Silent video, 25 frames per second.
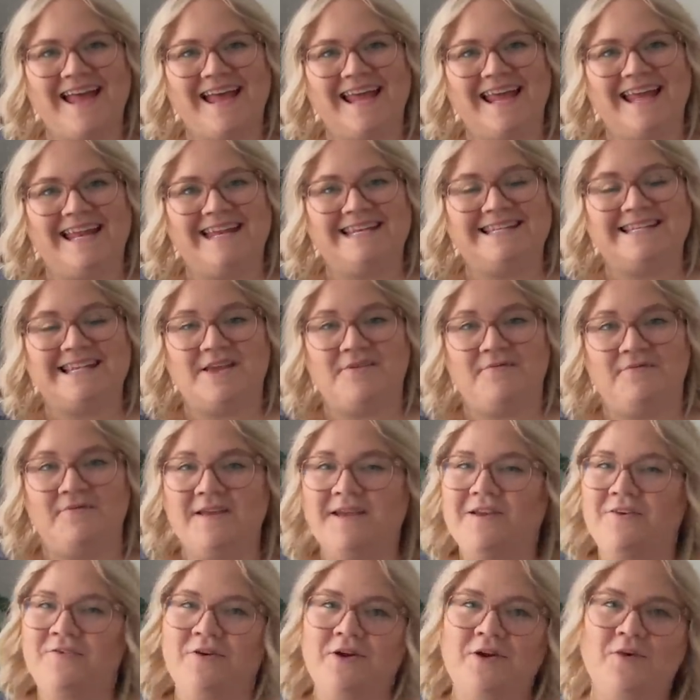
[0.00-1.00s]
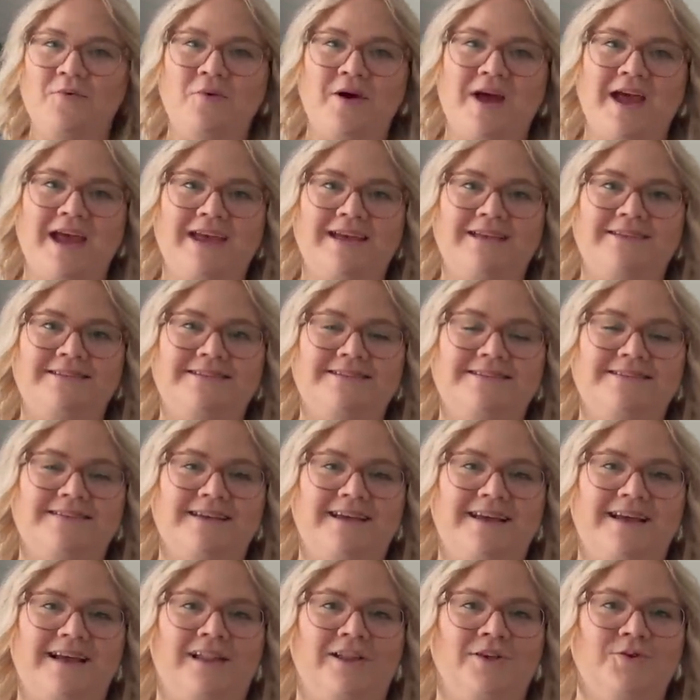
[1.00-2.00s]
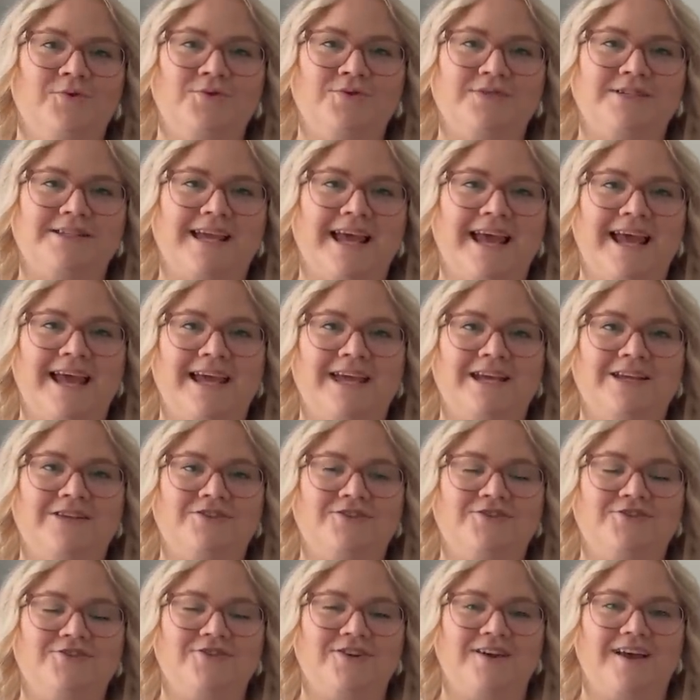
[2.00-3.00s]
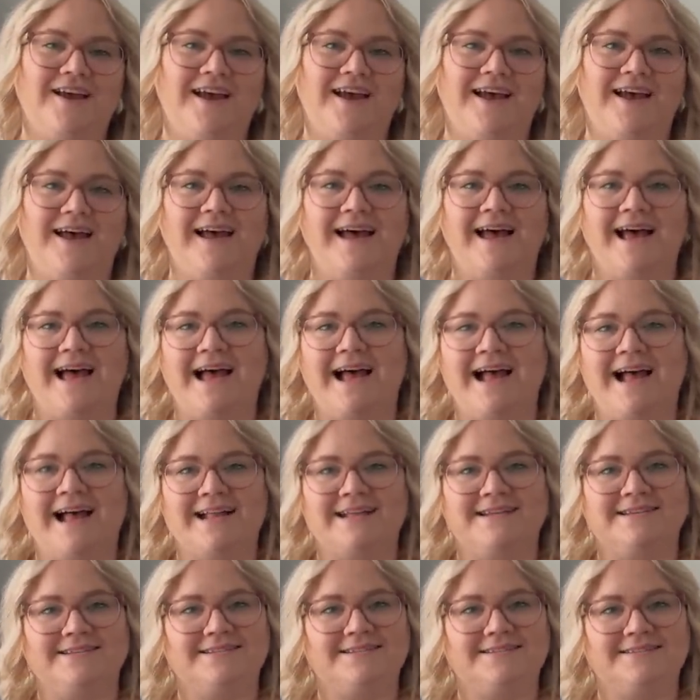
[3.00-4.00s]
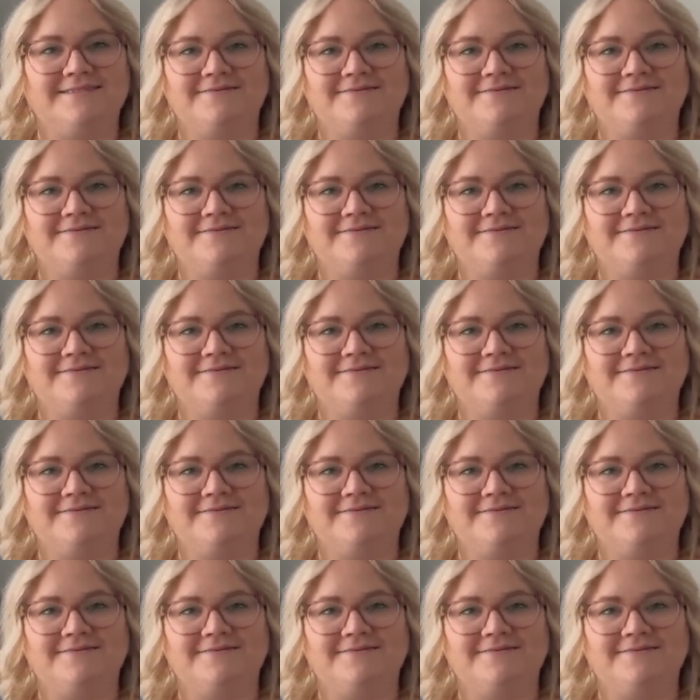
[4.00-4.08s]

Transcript: It is a fingering weight, loose gauge and